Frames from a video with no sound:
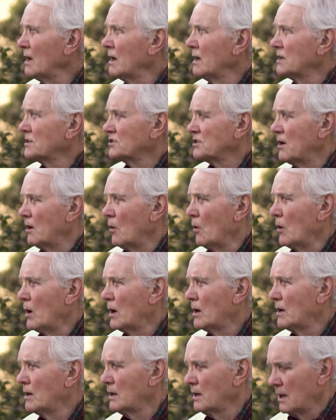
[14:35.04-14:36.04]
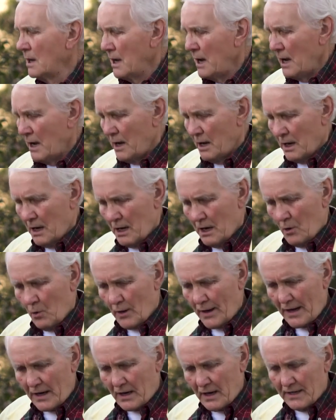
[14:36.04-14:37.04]
So
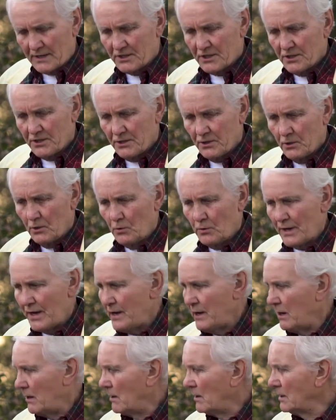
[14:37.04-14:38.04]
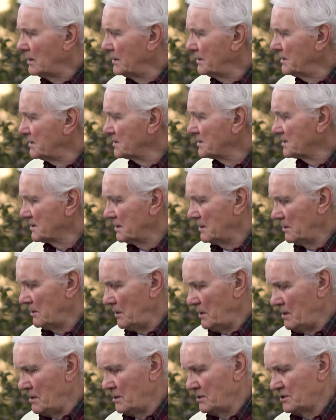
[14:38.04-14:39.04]
what I'd like to do now is
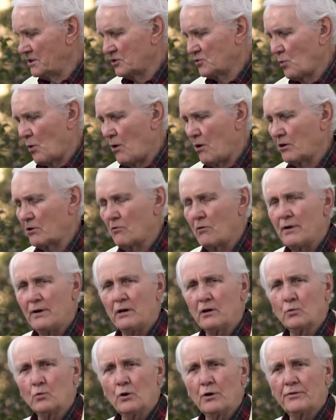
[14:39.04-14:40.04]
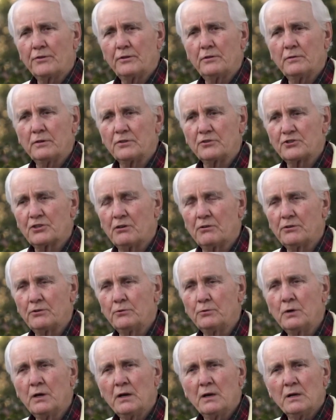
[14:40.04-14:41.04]
just walk around with you and show
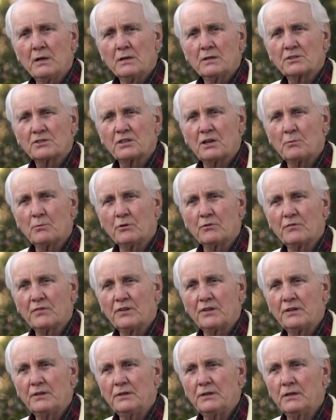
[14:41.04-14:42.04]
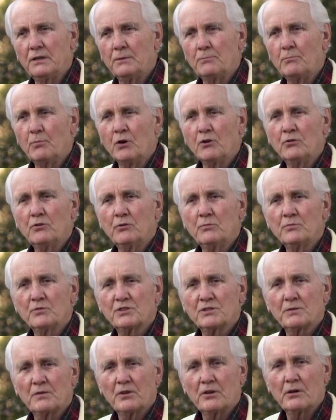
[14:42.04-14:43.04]
you some of the
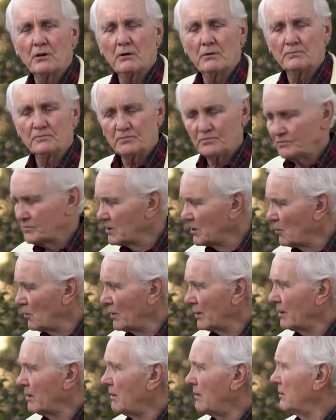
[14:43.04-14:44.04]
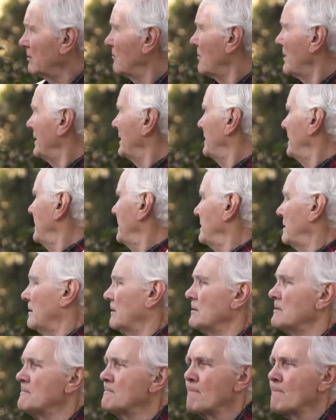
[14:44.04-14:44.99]
blooms that are going on right now